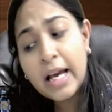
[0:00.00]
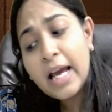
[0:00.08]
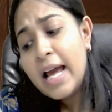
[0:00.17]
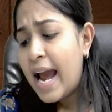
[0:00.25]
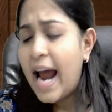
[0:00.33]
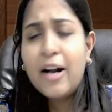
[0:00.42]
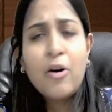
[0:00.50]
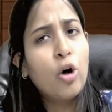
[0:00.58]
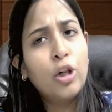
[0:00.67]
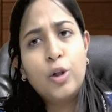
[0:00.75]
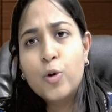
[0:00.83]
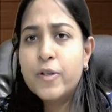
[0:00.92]
And all
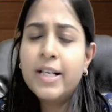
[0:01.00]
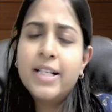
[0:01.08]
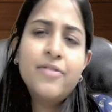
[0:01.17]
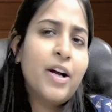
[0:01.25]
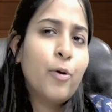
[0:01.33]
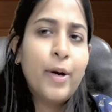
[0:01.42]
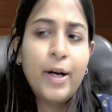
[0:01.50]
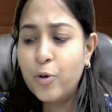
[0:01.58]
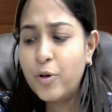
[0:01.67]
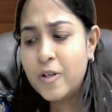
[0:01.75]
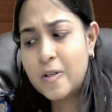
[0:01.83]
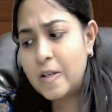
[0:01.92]
those things we are going to
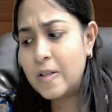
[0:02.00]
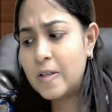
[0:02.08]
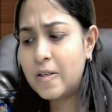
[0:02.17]
discuss